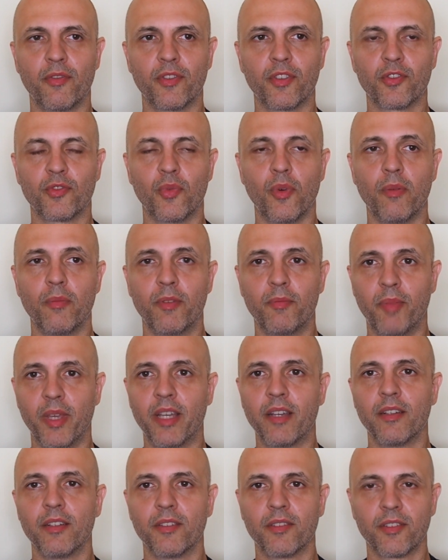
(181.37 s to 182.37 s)
this woman,
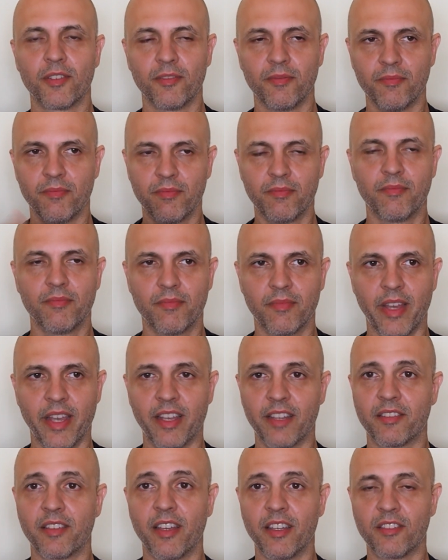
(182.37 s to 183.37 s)
because I
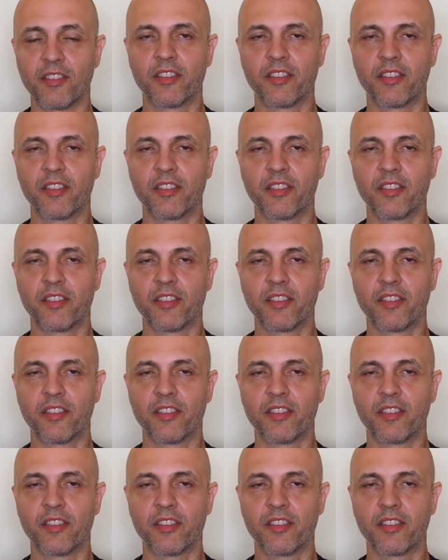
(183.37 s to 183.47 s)
guess I had